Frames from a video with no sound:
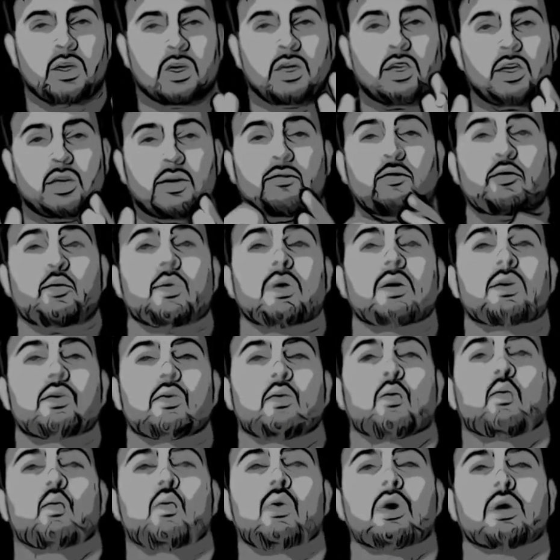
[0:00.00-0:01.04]
Hello
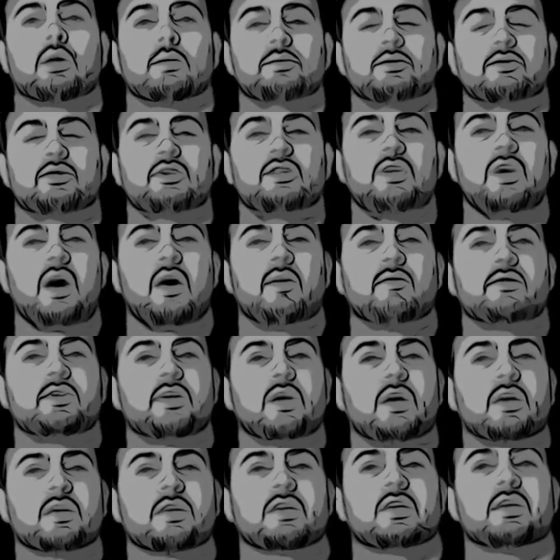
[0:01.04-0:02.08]
everyone, welcome to
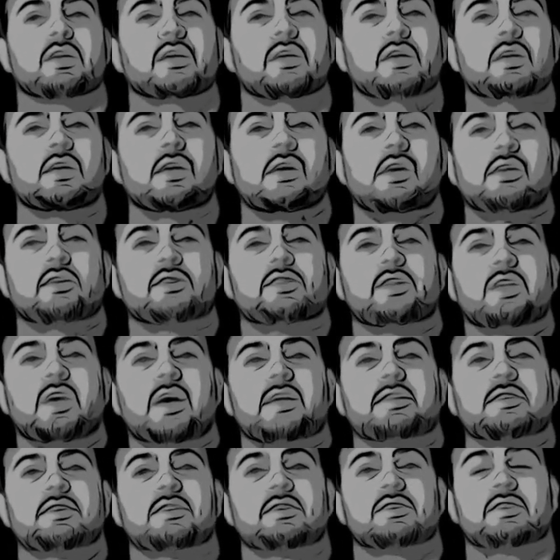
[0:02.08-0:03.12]
NavTalk. See
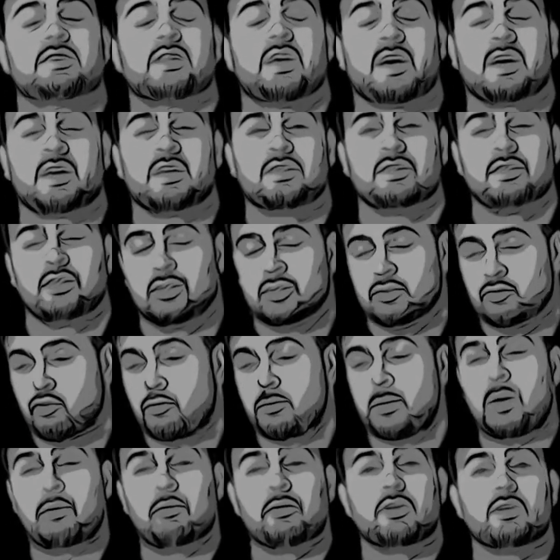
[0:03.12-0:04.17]
you guys in a second.
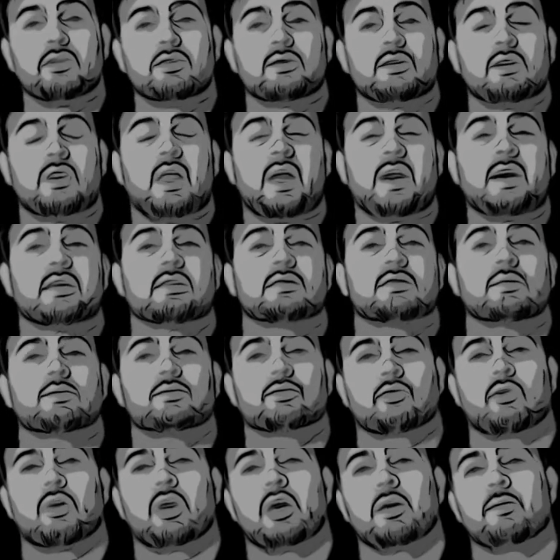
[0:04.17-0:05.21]
Remember to like,
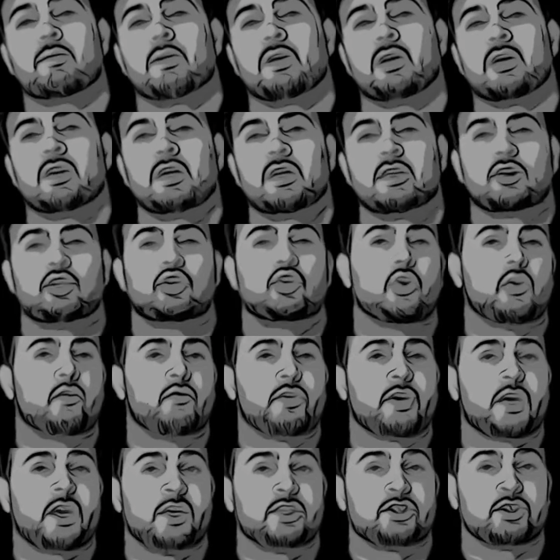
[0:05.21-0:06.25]
subscribe, and hit the
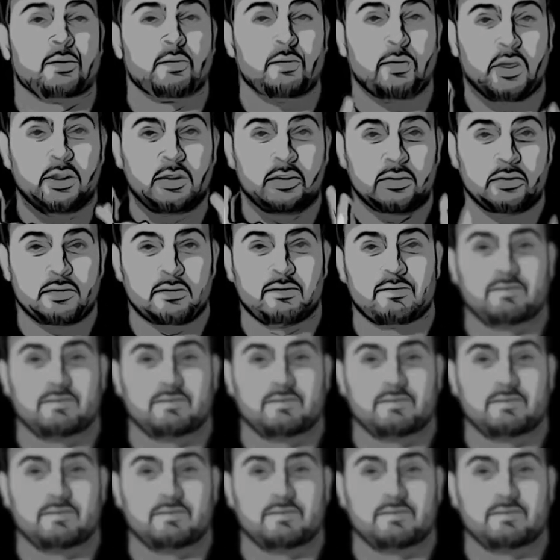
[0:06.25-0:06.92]
notification button.